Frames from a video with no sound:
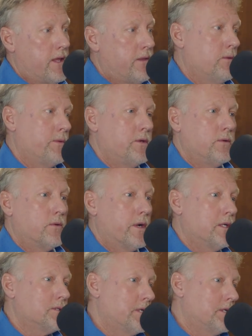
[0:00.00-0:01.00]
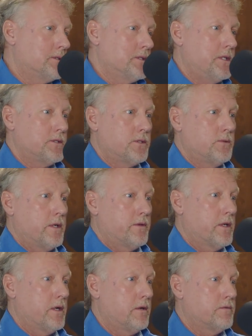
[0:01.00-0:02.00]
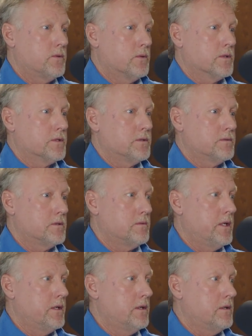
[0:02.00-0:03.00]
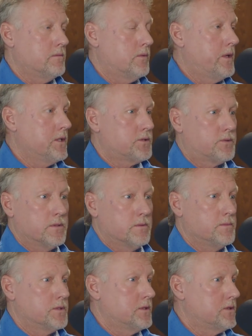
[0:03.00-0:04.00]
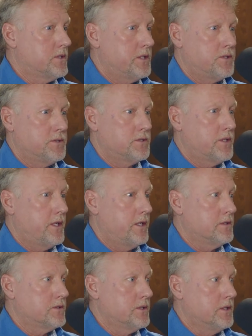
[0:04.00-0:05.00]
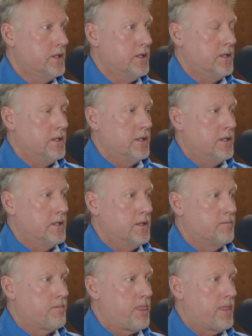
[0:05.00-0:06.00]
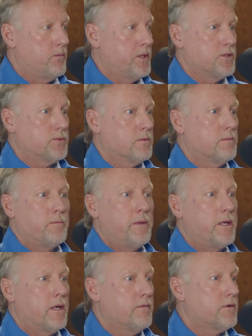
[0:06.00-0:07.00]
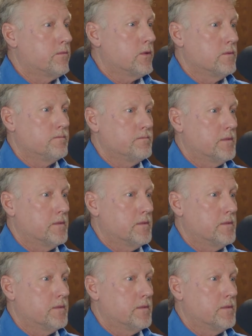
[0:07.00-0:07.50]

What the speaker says: And then we do grandstand seats throughout the golf course, restrooms, concession stands. We just want them to be comfortable.